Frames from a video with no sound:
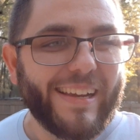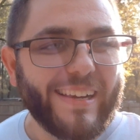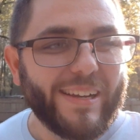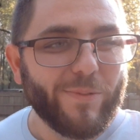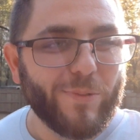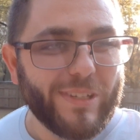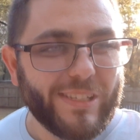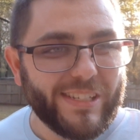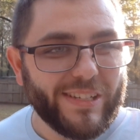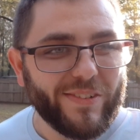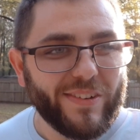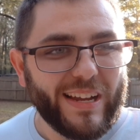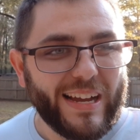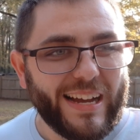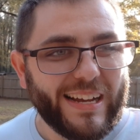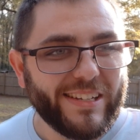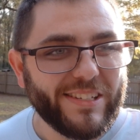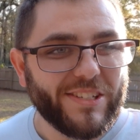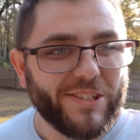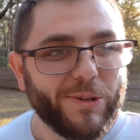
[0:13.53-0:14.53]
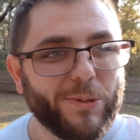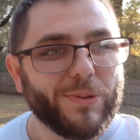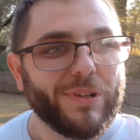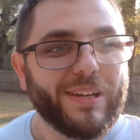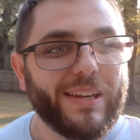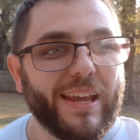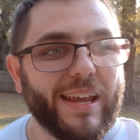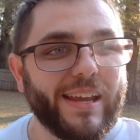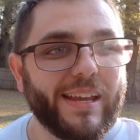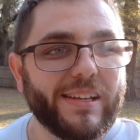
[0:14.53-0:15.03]
what's up, guys? So
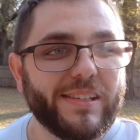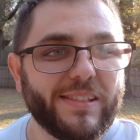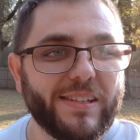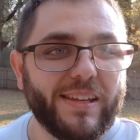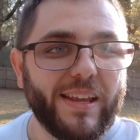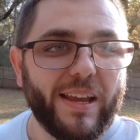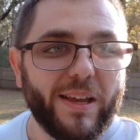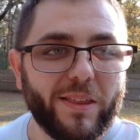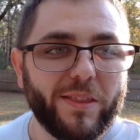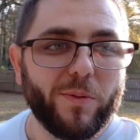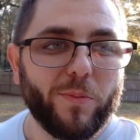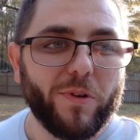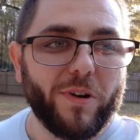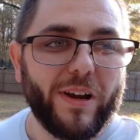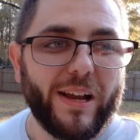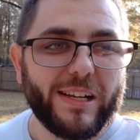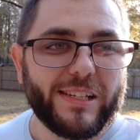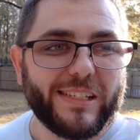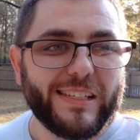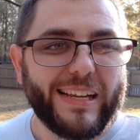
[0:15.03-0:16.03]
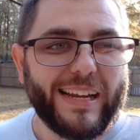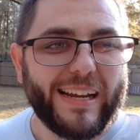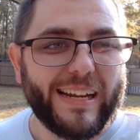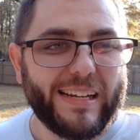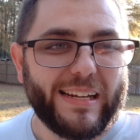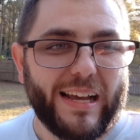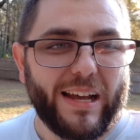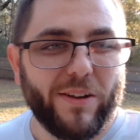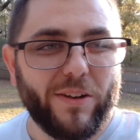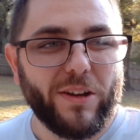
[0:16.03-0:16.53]
today is the day that we're actually
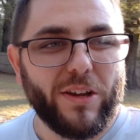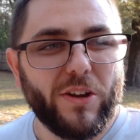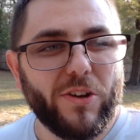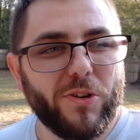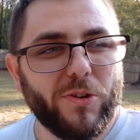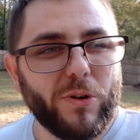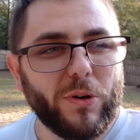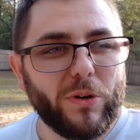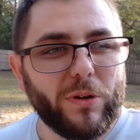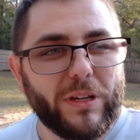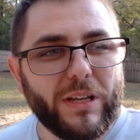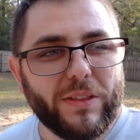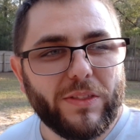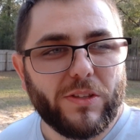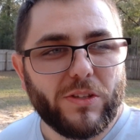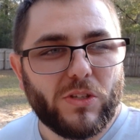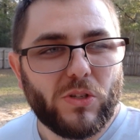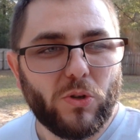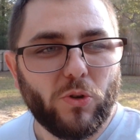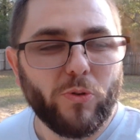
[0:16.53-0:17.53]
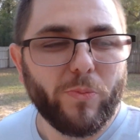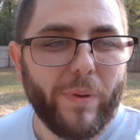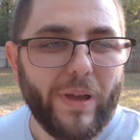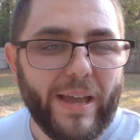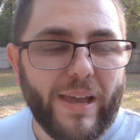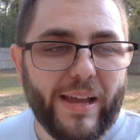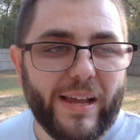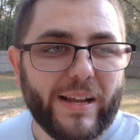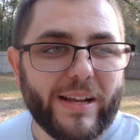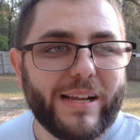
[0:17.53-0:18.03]
headed out to go get the tool
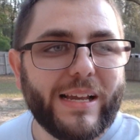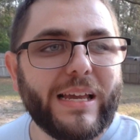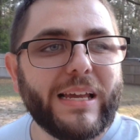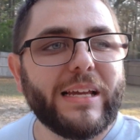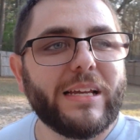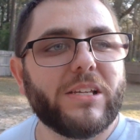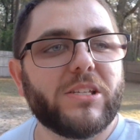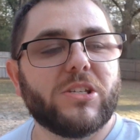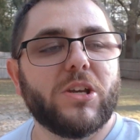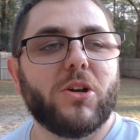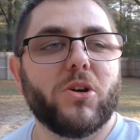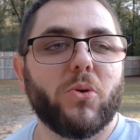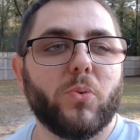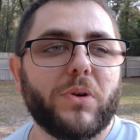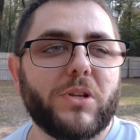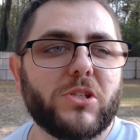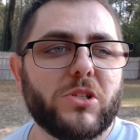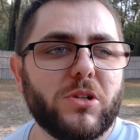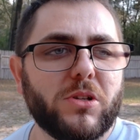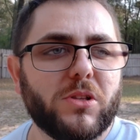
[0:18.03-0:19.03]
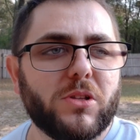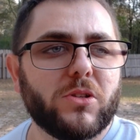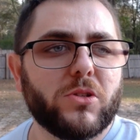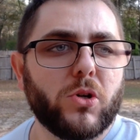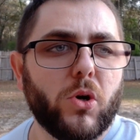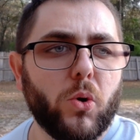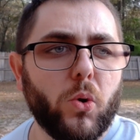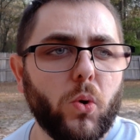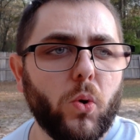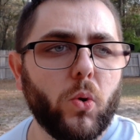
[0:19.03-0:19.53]
bag. So we took the
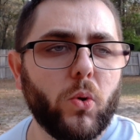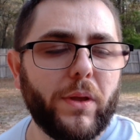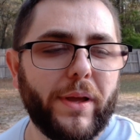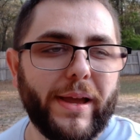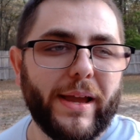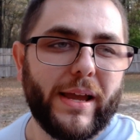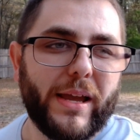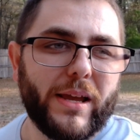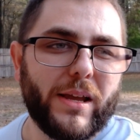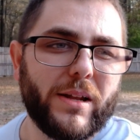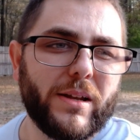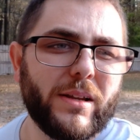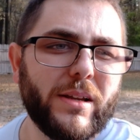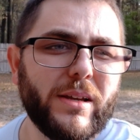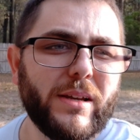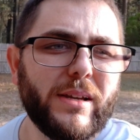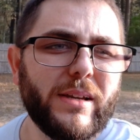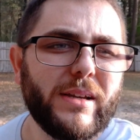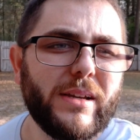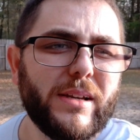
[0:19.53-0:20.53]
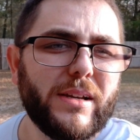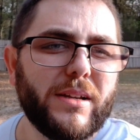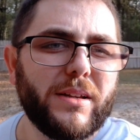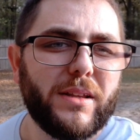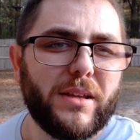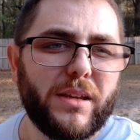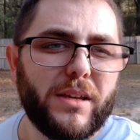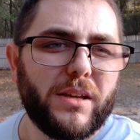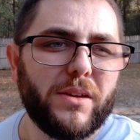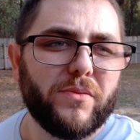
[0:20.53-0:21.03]
toll, and
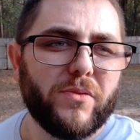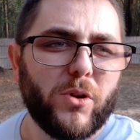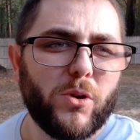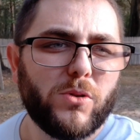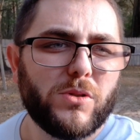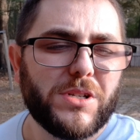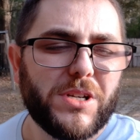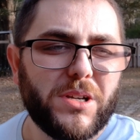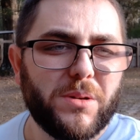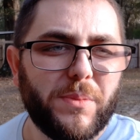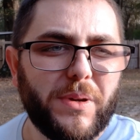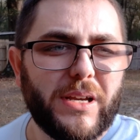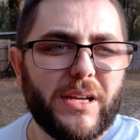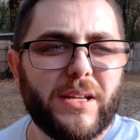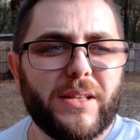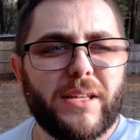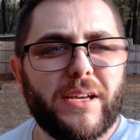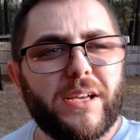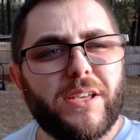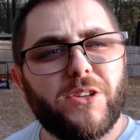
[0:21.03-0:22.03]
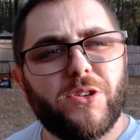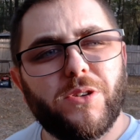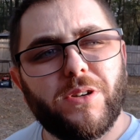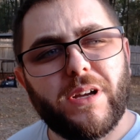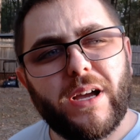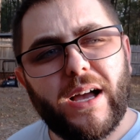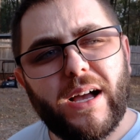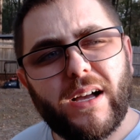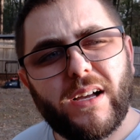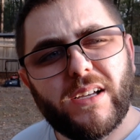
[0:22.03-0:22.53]
the votes come in that you
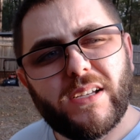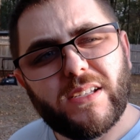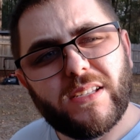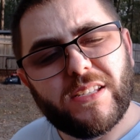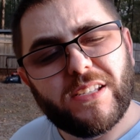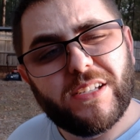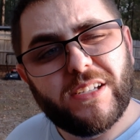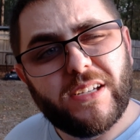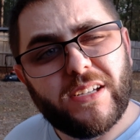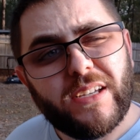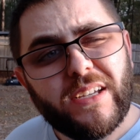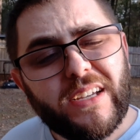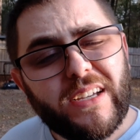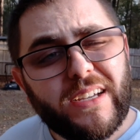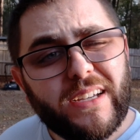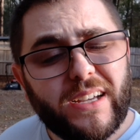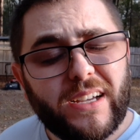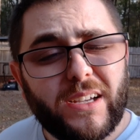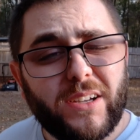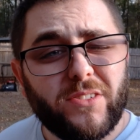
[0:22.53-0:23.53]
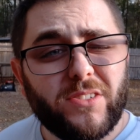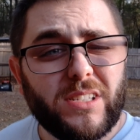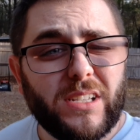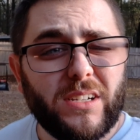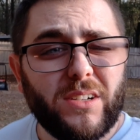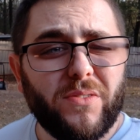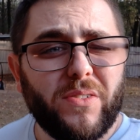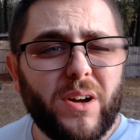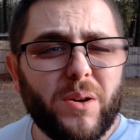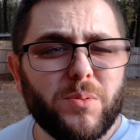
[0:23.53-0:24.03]
guys,
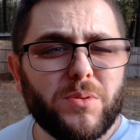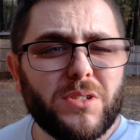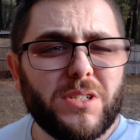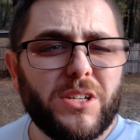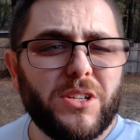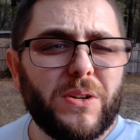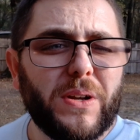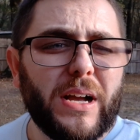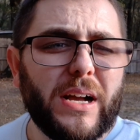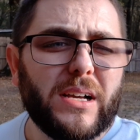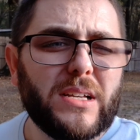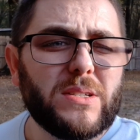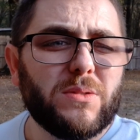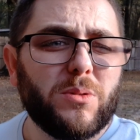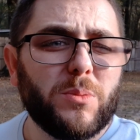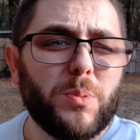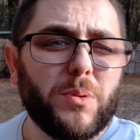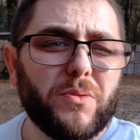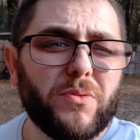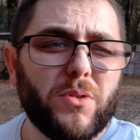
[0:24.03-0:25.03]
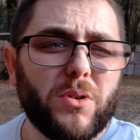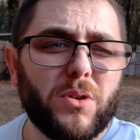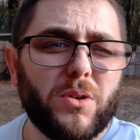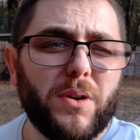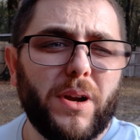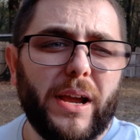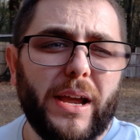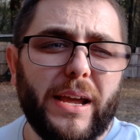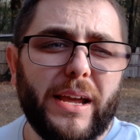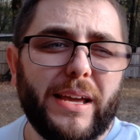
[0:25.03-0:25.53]
75% of you guys would
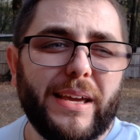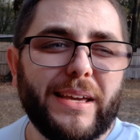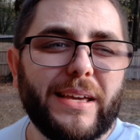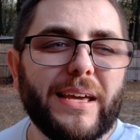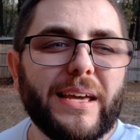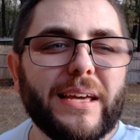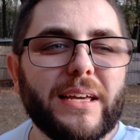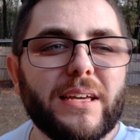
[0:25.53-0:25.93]
prefer a